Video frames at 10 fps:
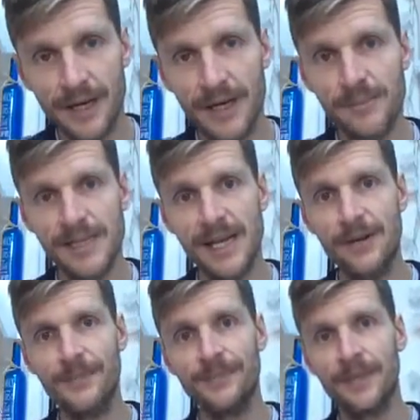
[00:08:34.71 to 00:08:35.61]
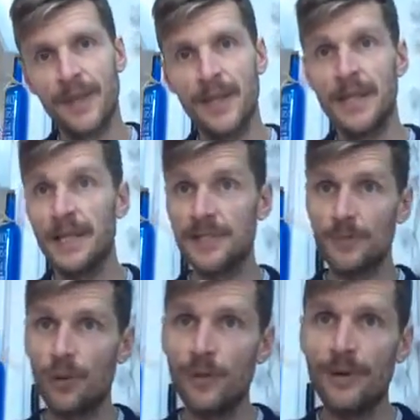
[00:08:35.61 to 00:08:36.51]
comes out. It's
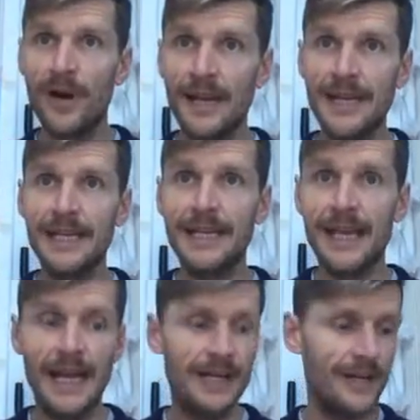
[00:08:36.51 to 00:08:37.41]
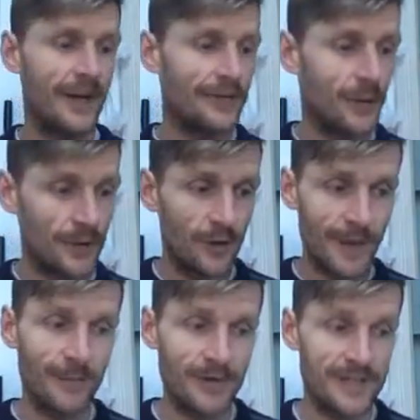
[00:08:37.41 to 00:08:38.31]
an important part of healing, and I know I've talked a lot
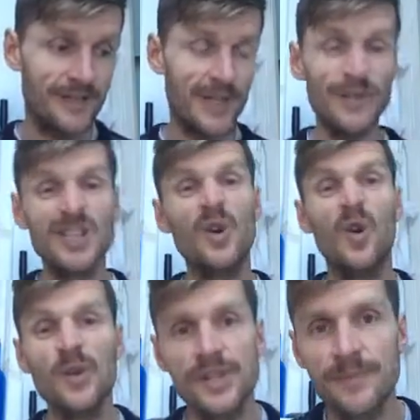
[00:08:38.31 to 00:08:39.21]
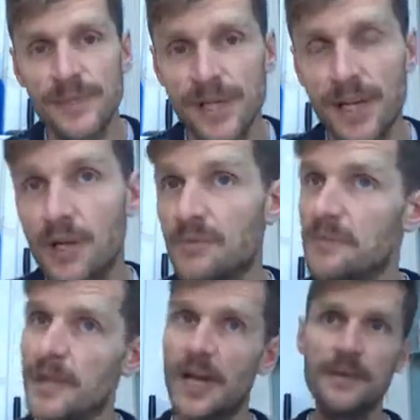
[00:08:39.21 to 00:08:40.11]
about positivity, which is awesome. So,
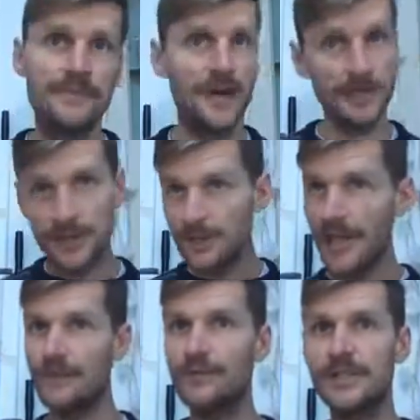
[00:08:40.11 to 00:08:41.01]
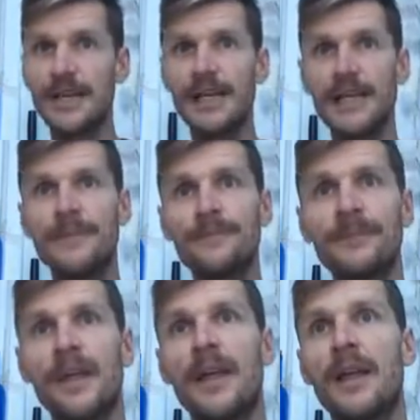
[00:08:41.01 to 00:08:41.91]
I do that every day.
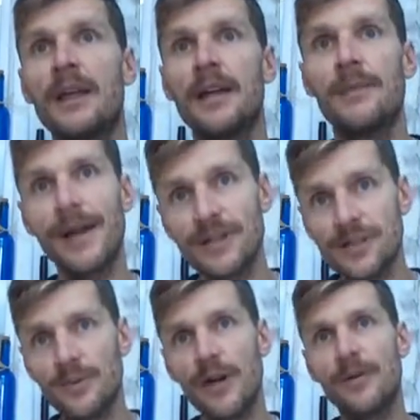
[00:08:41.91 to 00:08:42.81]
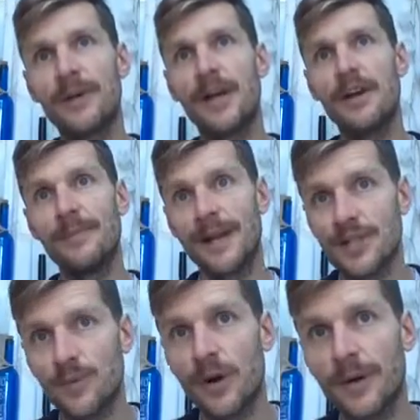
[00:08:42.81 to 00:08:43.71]
Imagine where I'm going,
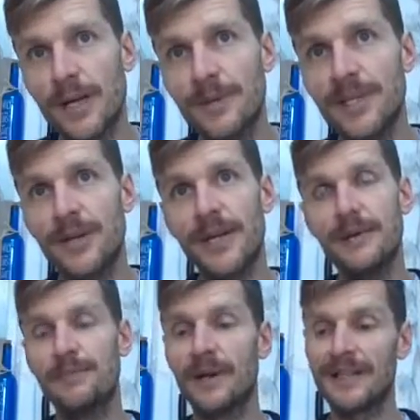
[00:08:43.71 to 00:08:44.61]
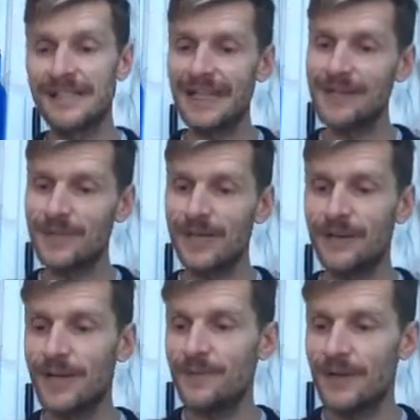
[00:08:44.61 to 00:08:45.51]
imagine what I'm going to be doing. But at the same
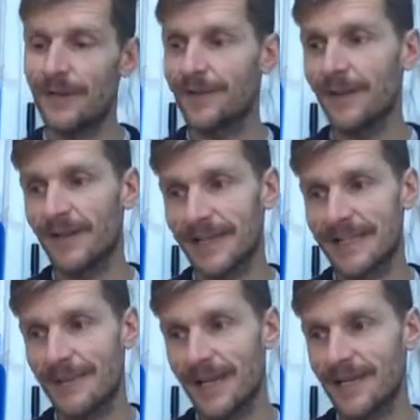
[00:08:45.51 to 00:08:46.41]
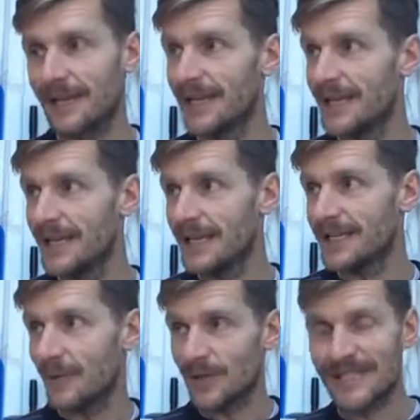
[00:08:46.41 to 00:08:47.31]
time, if I feel like someone
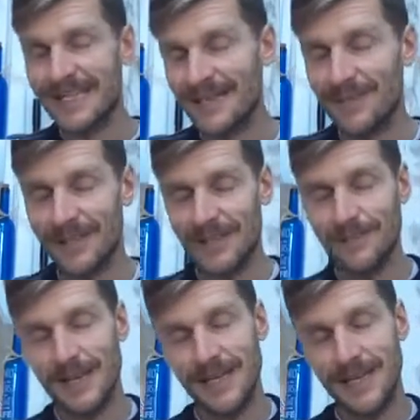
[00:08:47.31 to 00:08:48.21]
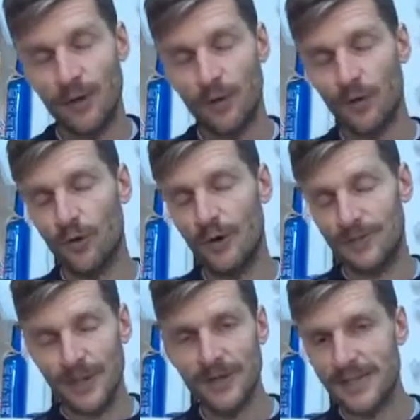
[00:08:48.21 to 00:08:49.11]
said something to me, or
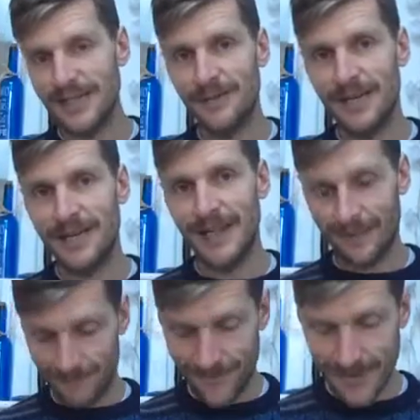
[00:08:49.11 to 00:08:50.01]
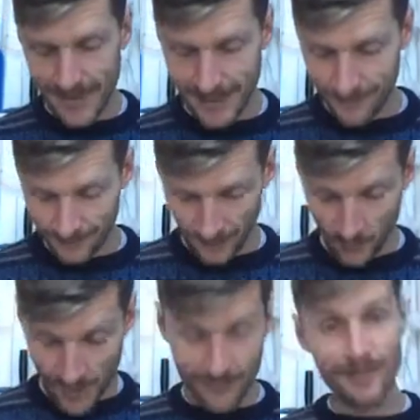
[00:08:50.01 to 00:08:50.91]
I'm doing something and that fear,
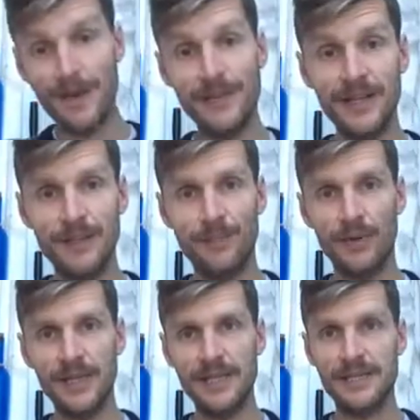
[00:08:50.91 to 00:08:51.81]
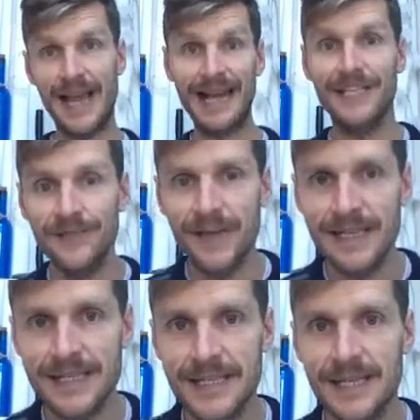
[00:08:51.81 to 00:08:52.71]
wherever it may be in the body,
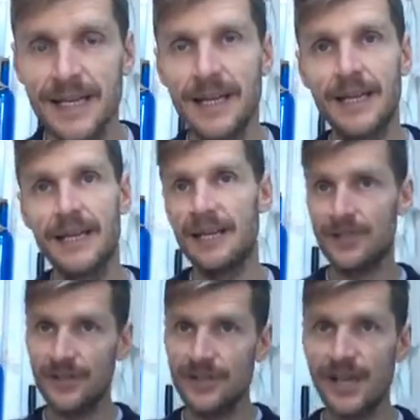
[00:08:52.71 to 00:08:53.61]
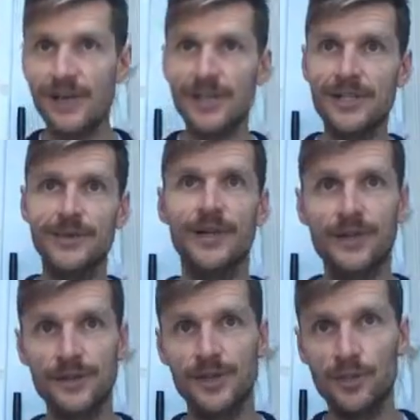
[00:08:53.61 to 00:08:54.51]
activates, it's good to go into
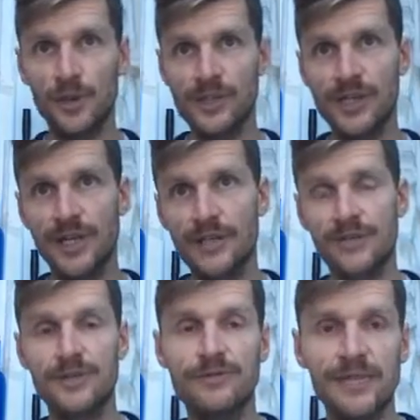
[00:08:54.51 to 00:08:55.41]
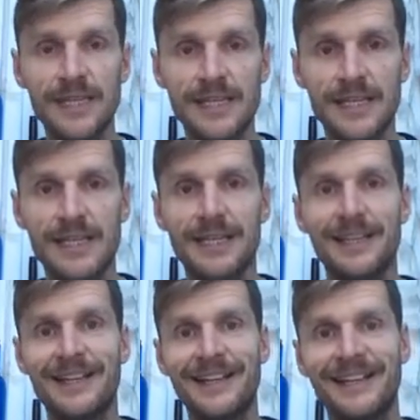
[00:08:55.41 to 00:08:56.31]
it, good to watch it, good to release it,
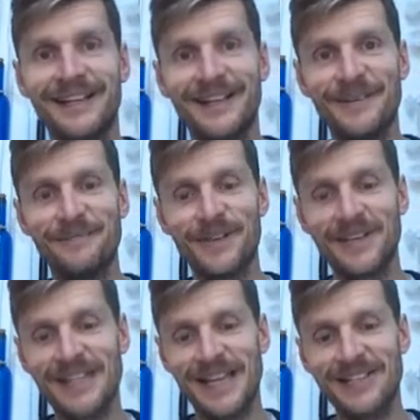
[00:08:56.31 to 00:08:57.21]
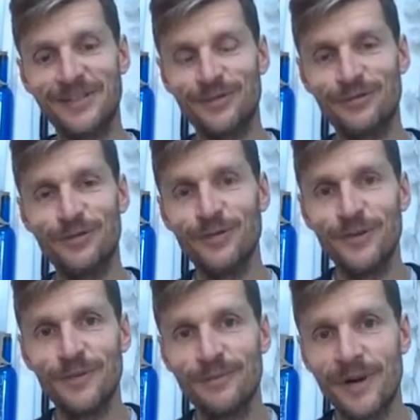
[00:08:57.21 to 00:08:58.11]
because that is the
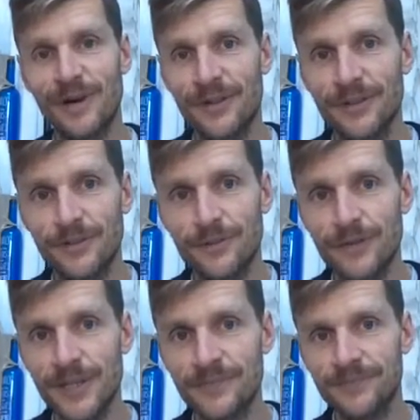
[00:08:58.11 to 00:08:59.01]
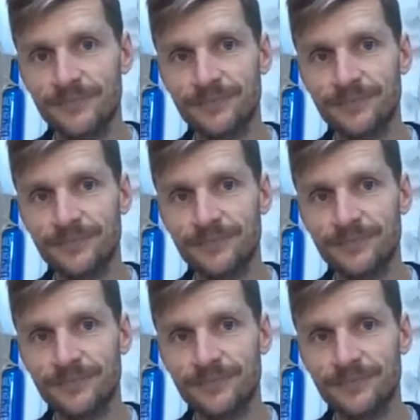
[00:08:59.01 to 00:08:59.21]
true path to freedom.